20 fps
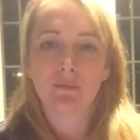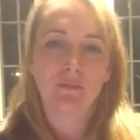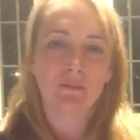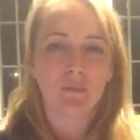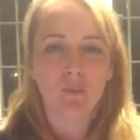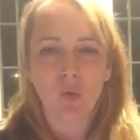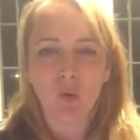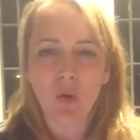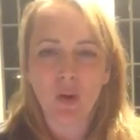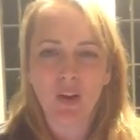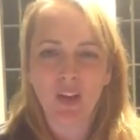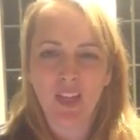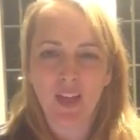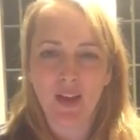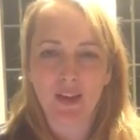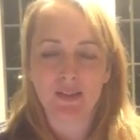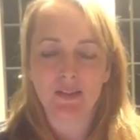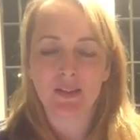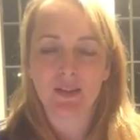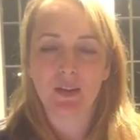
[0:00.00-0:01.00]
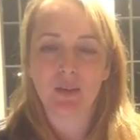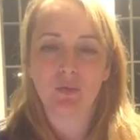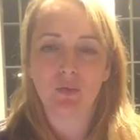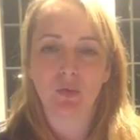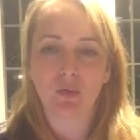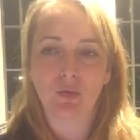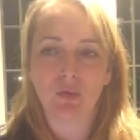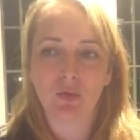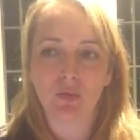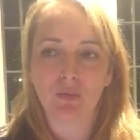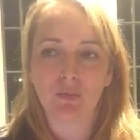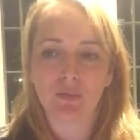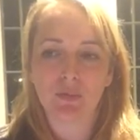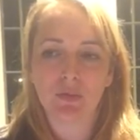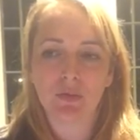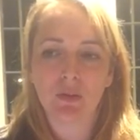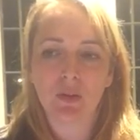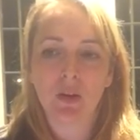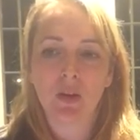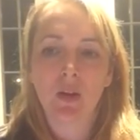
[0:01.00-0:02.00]
more or less equal
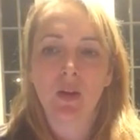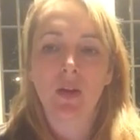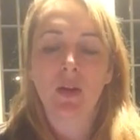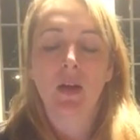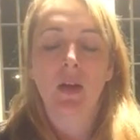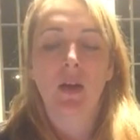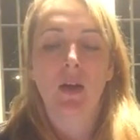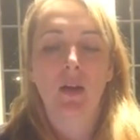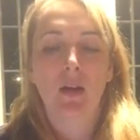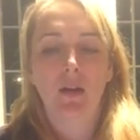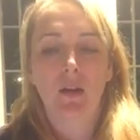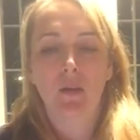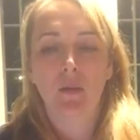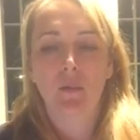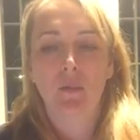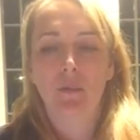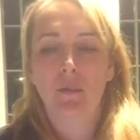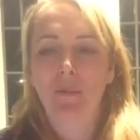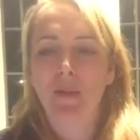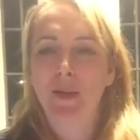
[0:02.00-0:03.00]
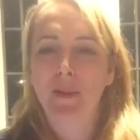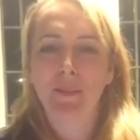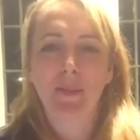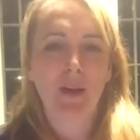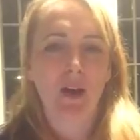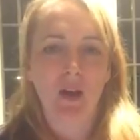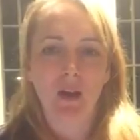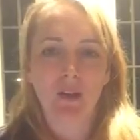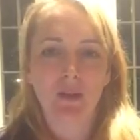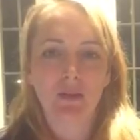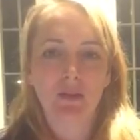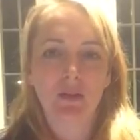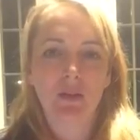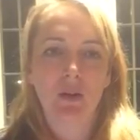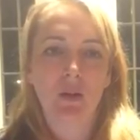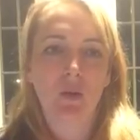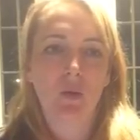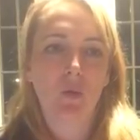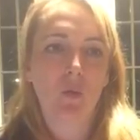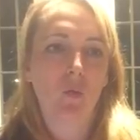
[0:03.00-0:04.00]
groups. Maybe not.
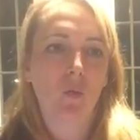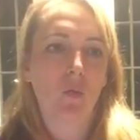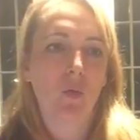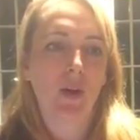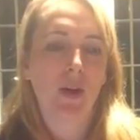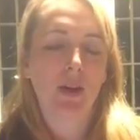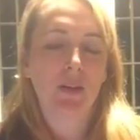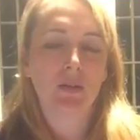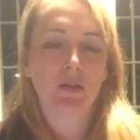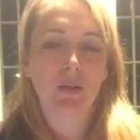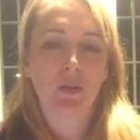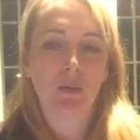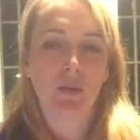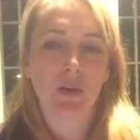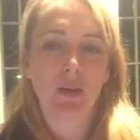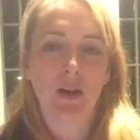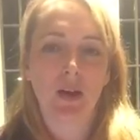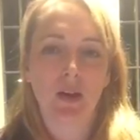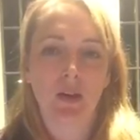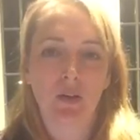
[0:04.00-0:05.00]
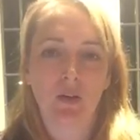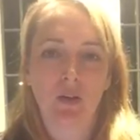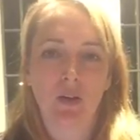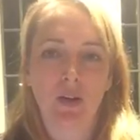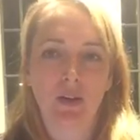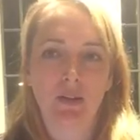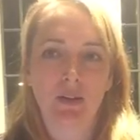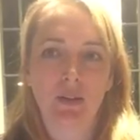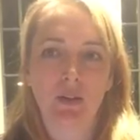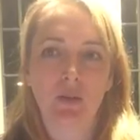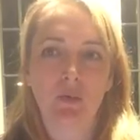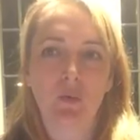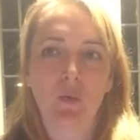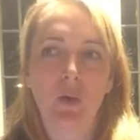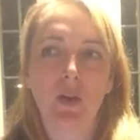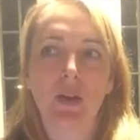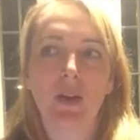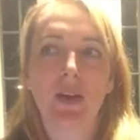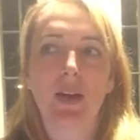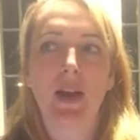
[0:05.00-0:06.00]
So what else could we categorize it?
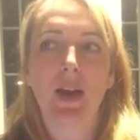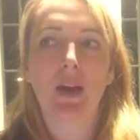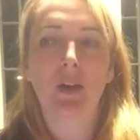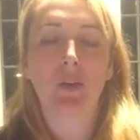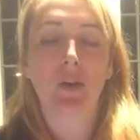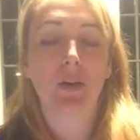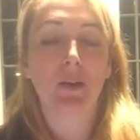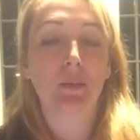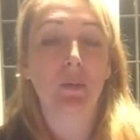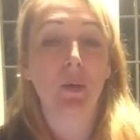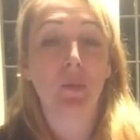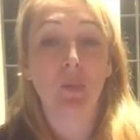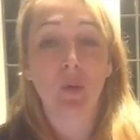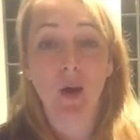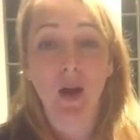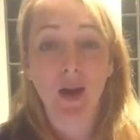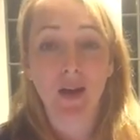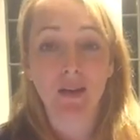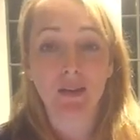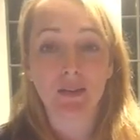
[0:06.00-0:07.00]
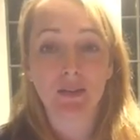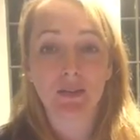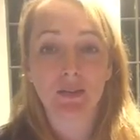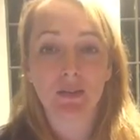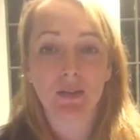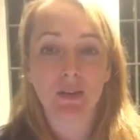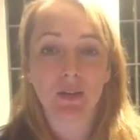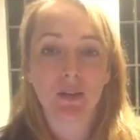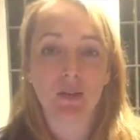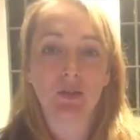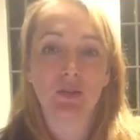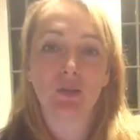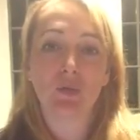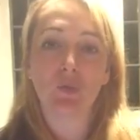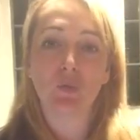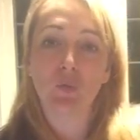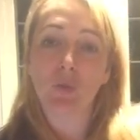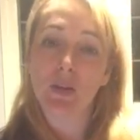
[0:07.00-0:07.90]
We could categorize it by price. Here's the